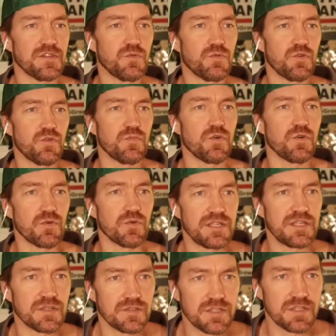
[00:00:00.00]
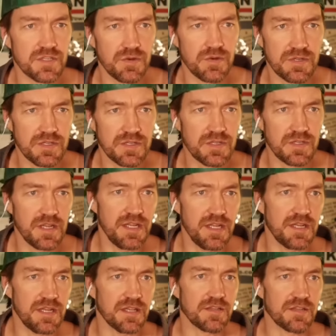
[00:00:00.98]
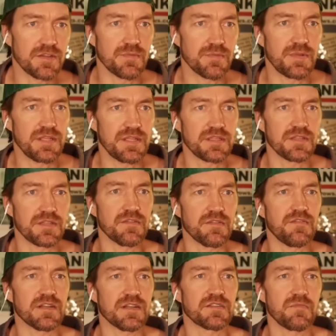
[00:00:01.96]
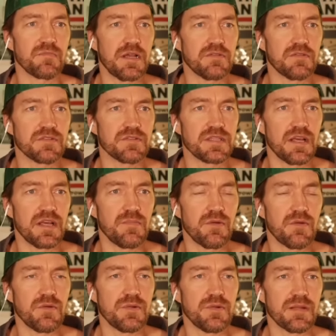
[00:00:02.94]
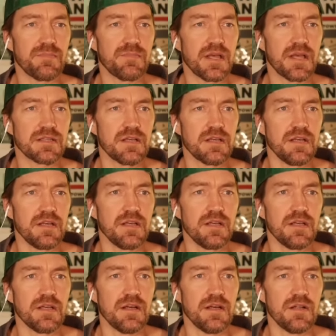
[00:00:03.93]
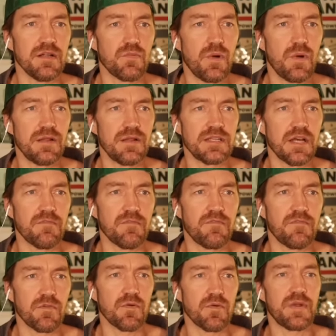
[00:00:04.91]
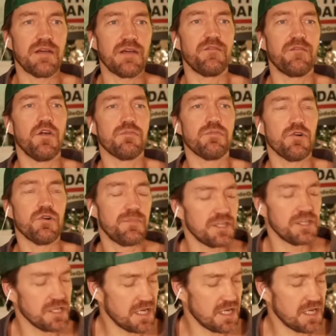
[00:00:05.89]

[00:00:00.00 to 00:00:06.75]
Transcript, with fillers: more and more research is going into the terpenes and their effects on the medical side. But I want to bring it back, uh, winding out before we got all prohibition